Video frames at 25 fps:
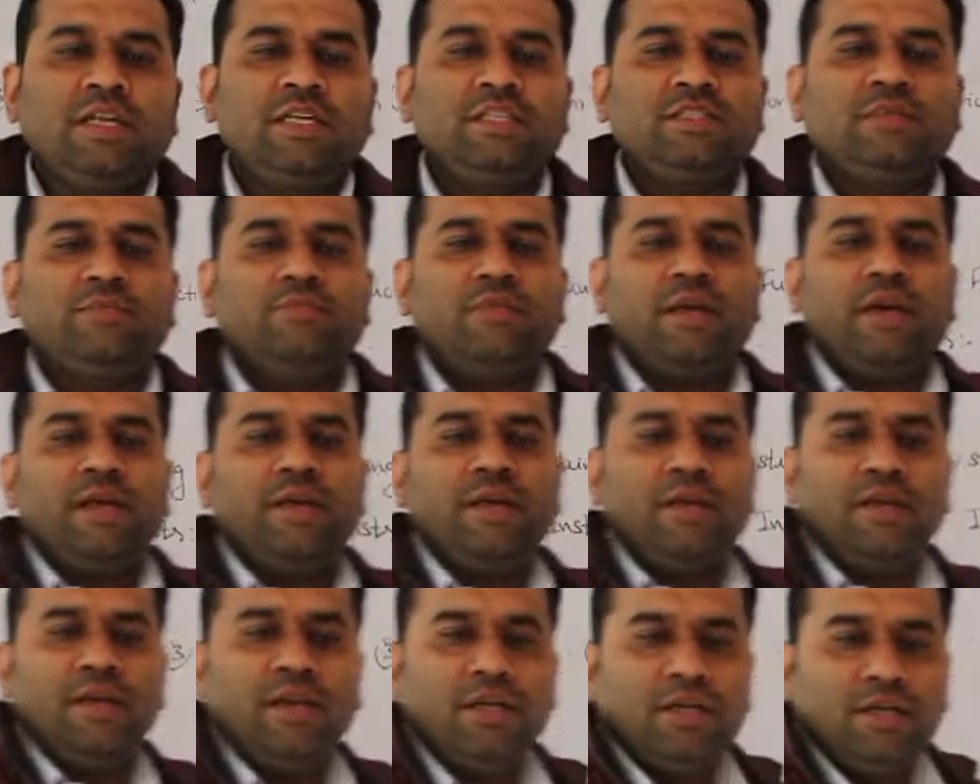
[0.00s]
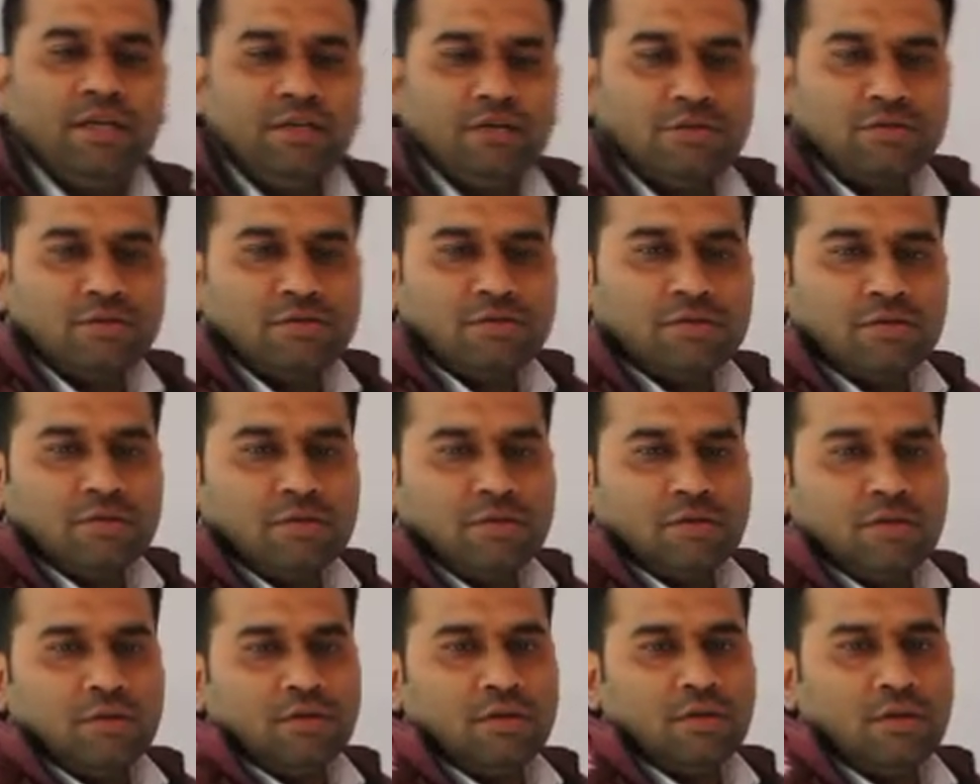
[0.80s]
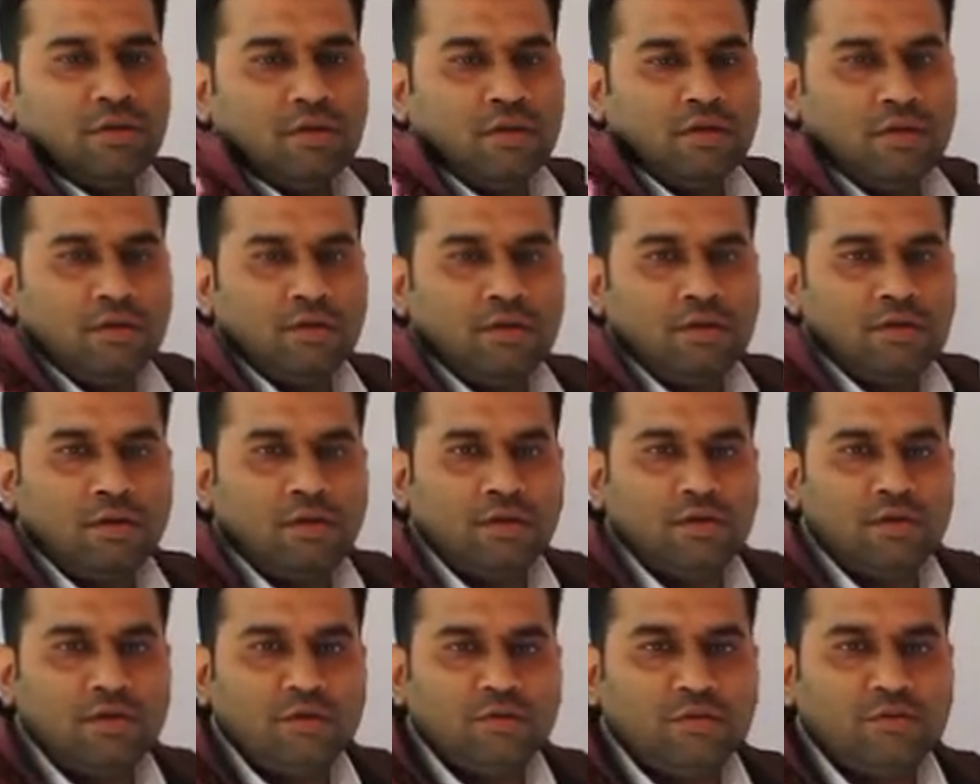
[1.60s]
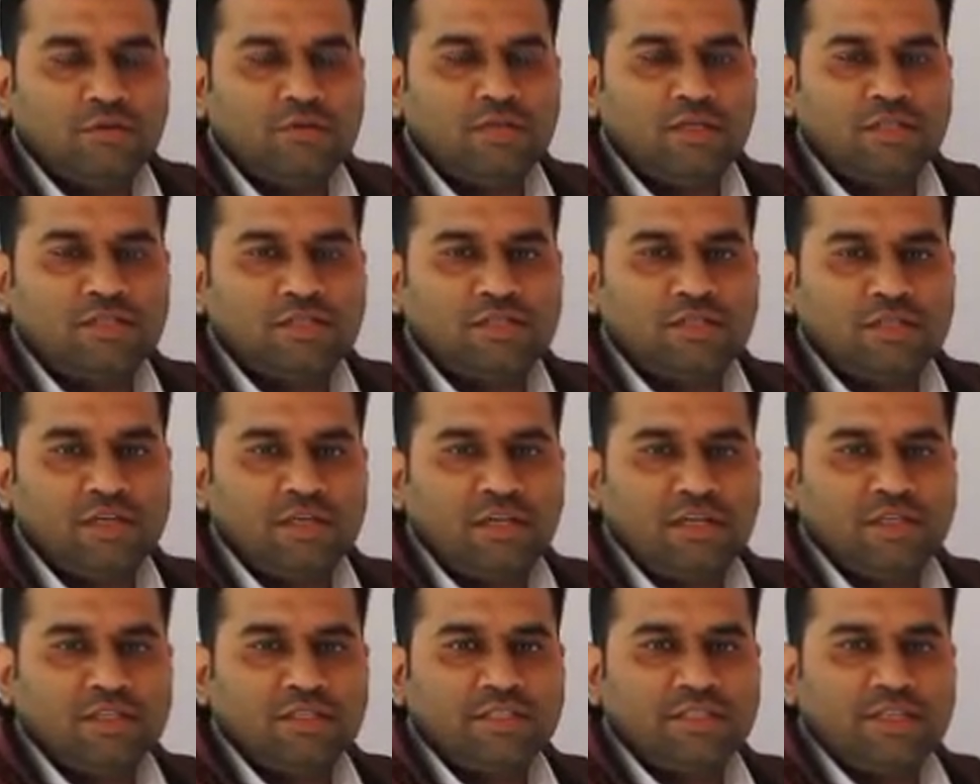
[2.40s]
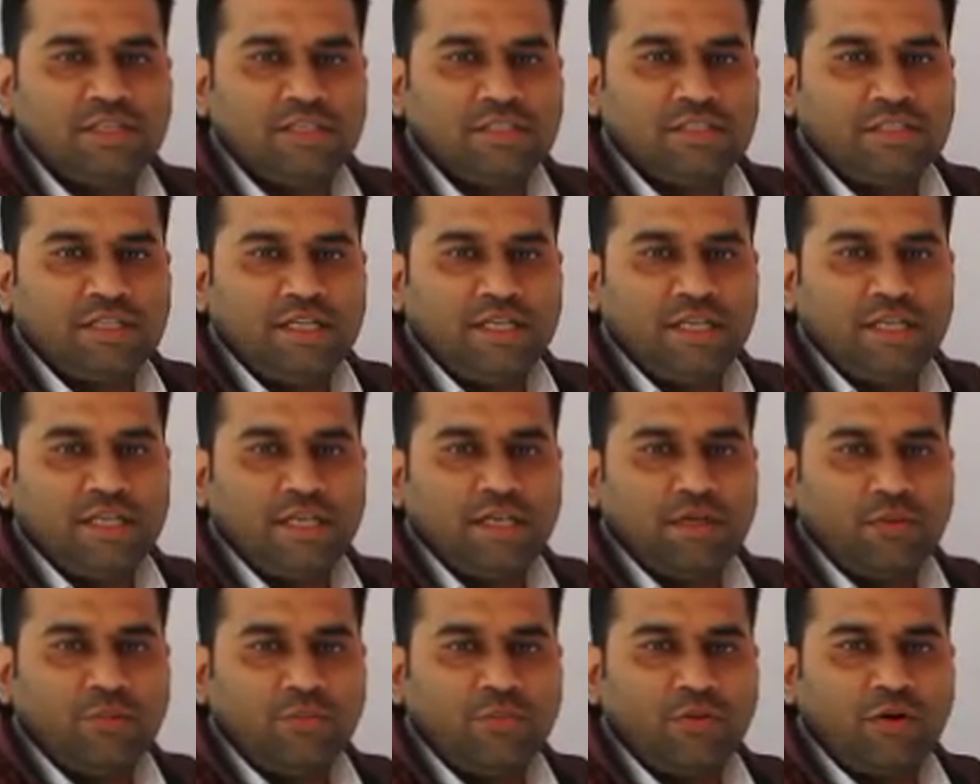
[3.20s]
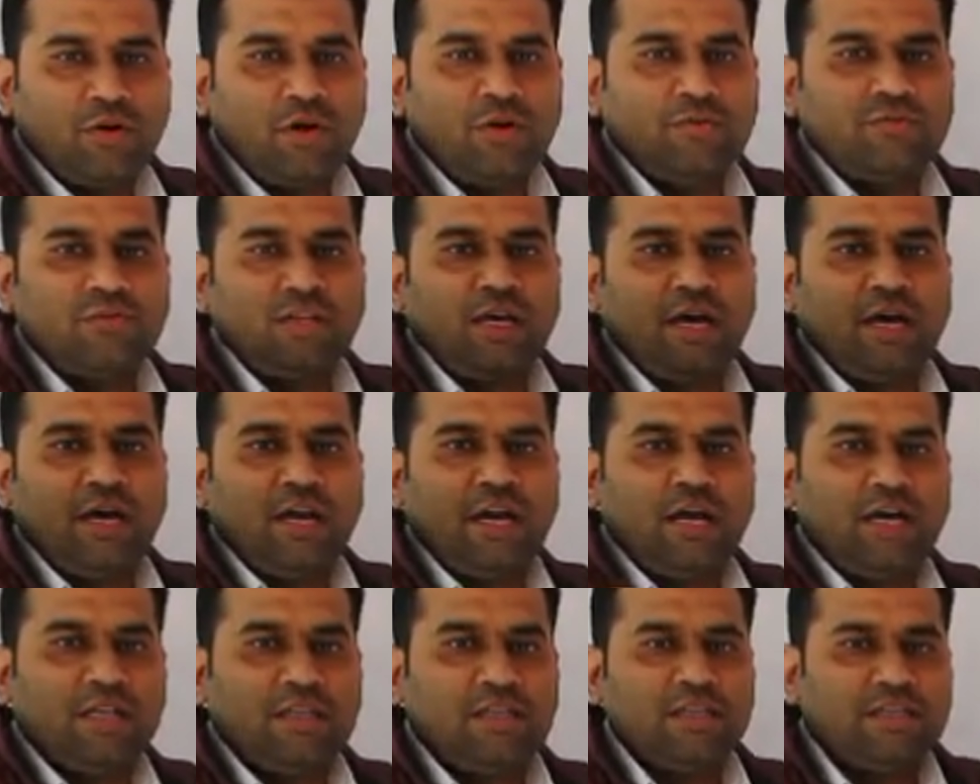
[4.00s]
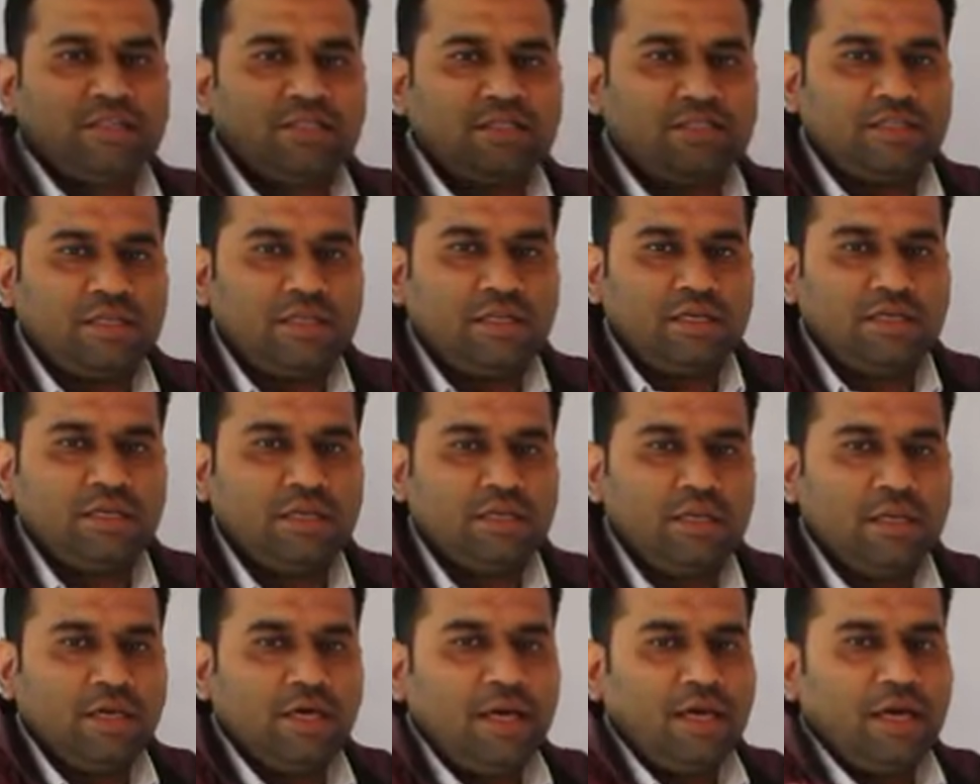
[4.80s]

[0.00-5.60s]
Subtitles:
is mainly used to the search the string from the another string.